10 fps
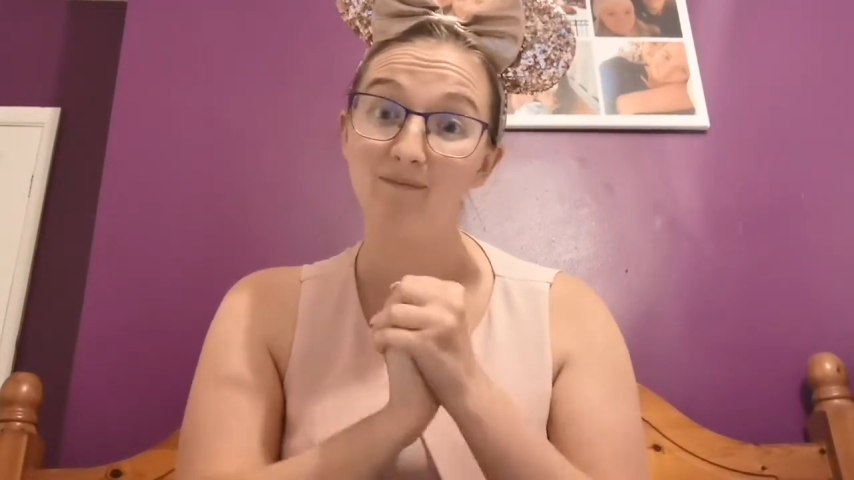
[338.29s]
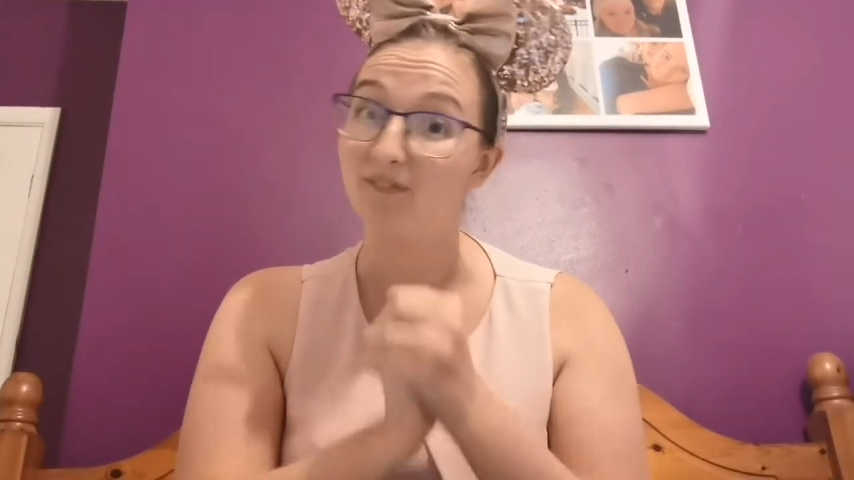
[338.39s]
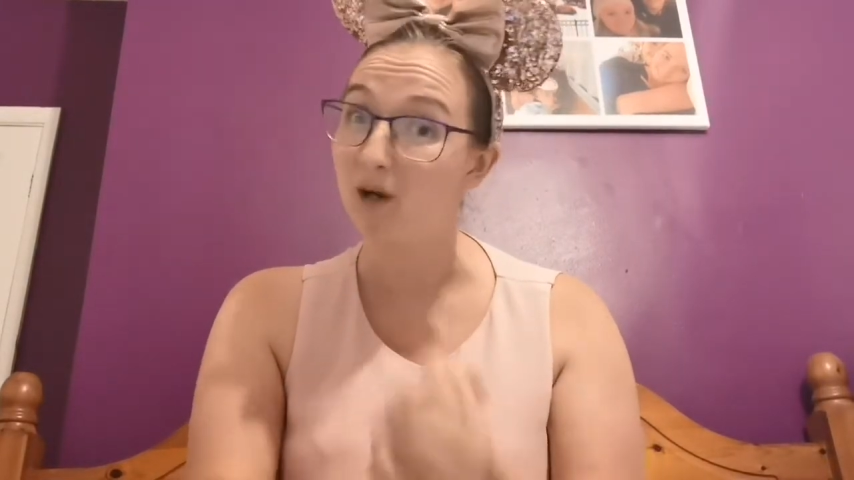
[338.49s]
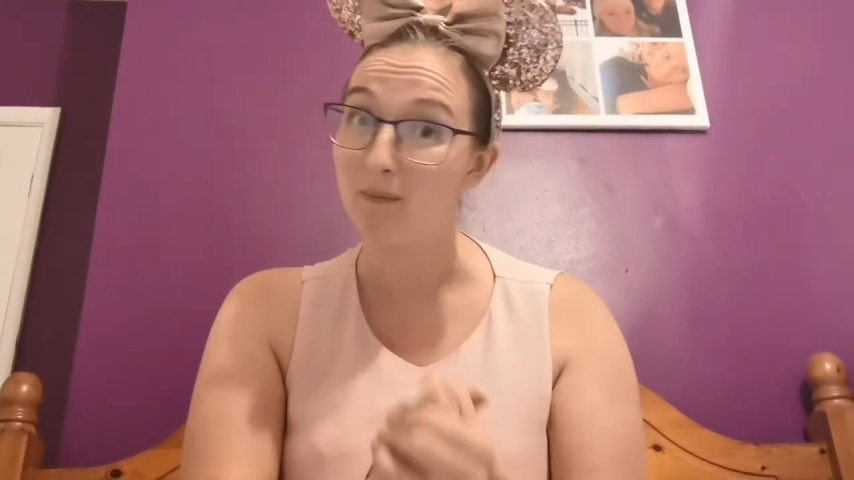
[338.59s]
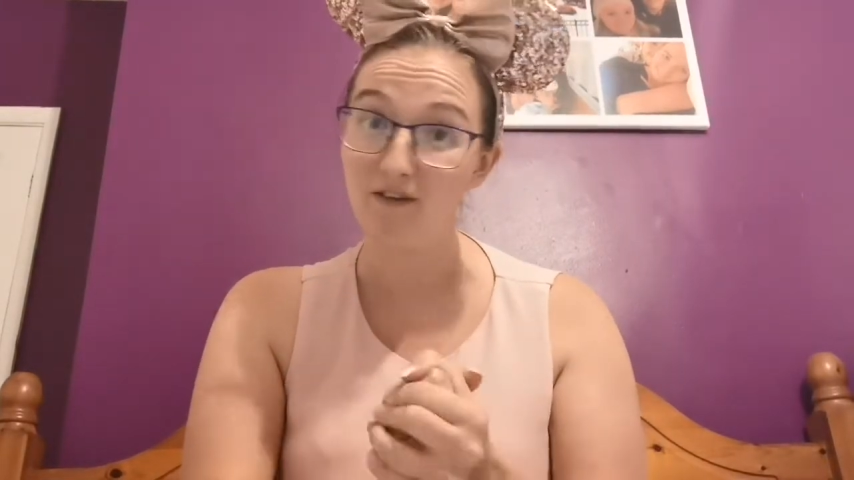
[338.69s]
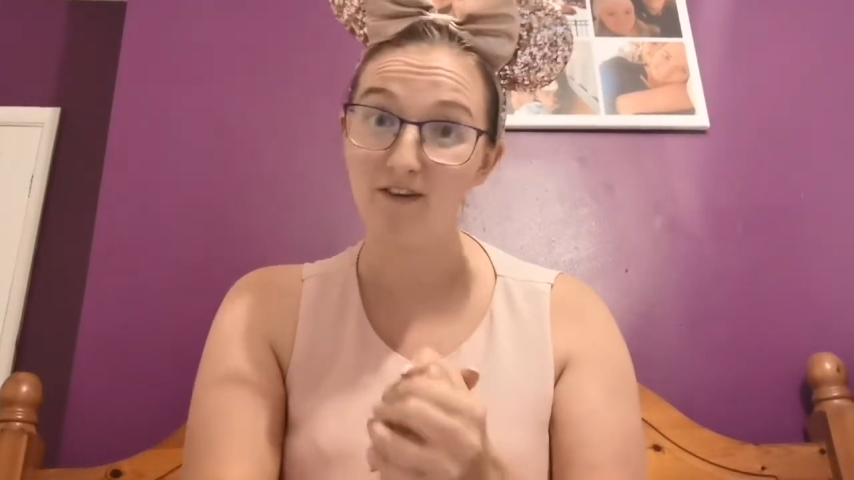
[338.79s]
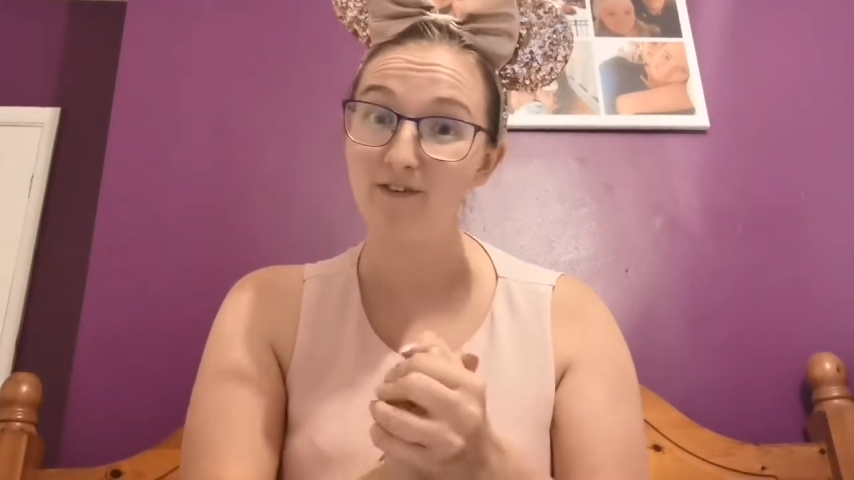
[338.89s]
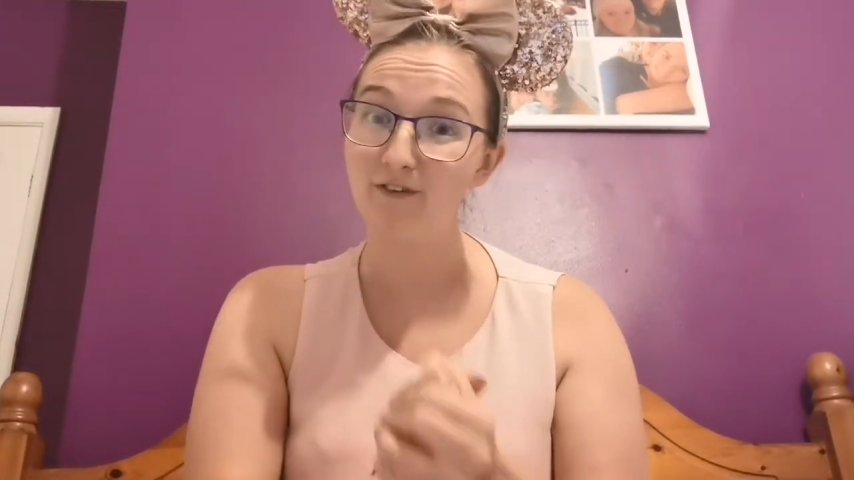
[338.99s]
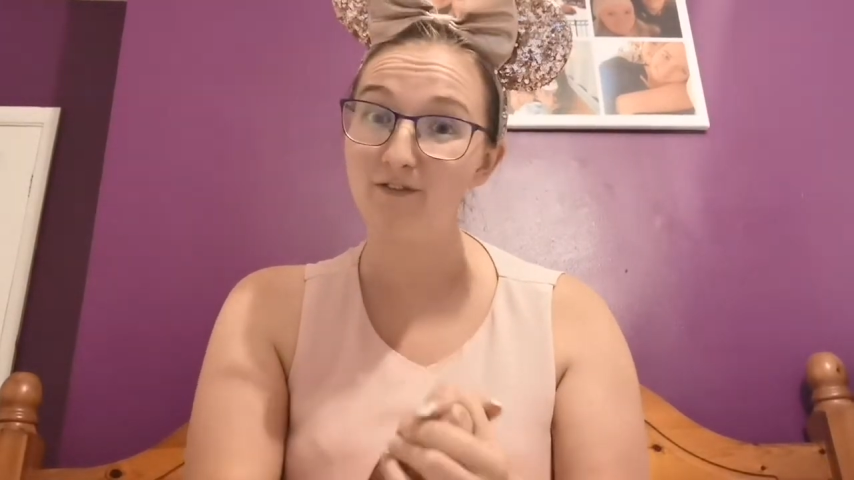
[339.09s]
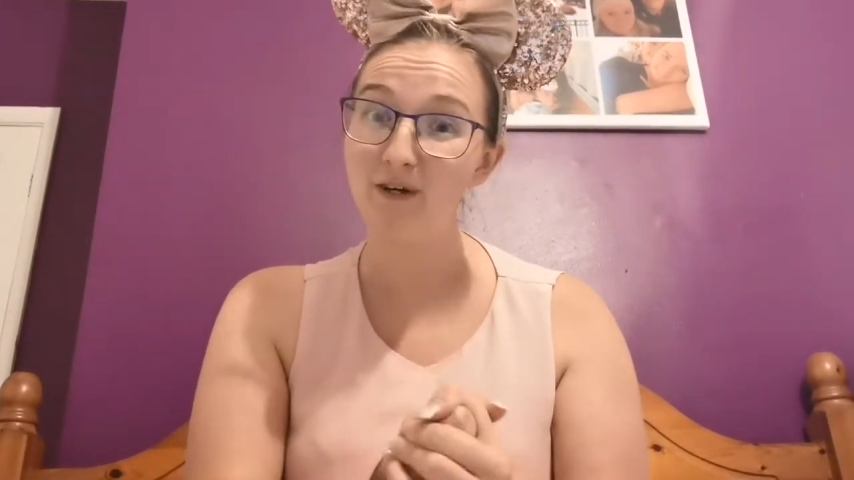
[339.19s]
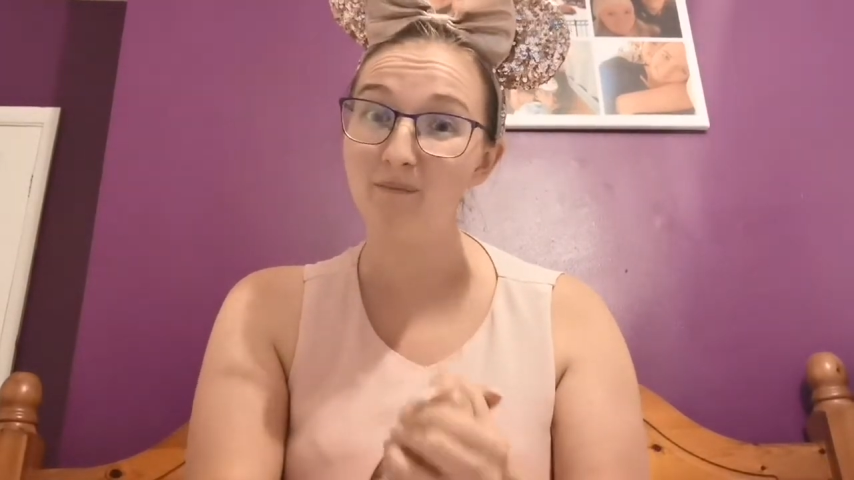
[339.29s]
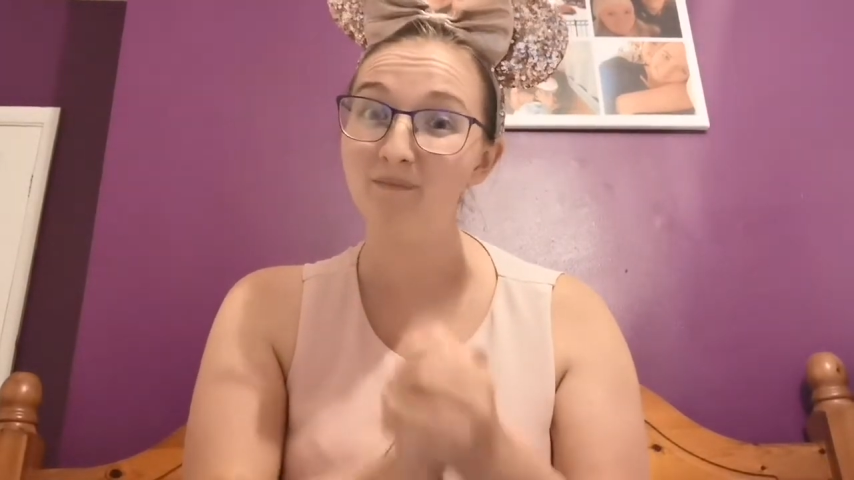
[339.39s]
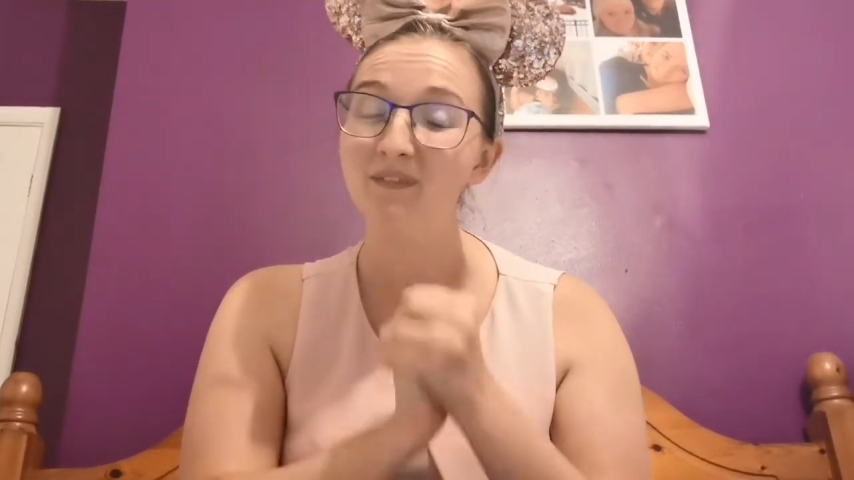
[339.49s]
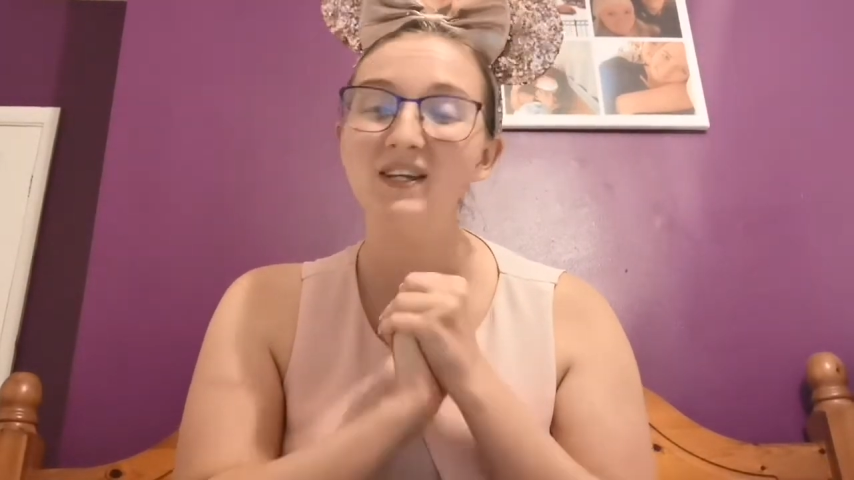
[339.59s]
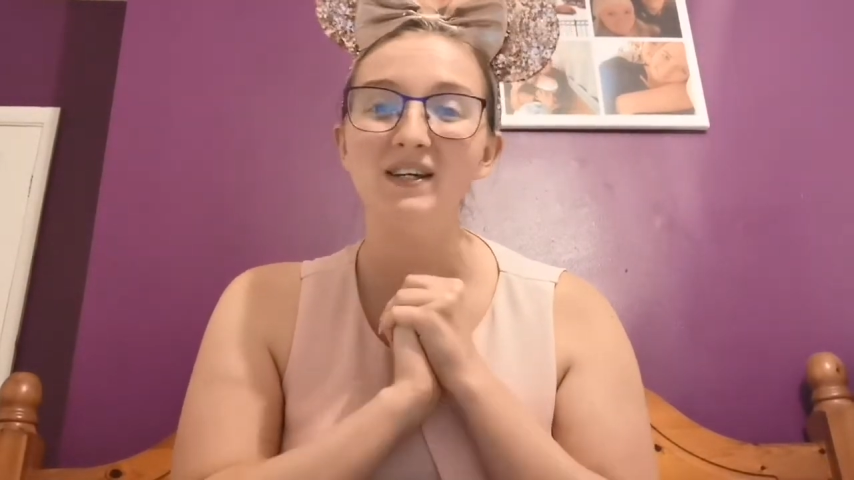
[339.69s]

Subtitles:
not my favourite film.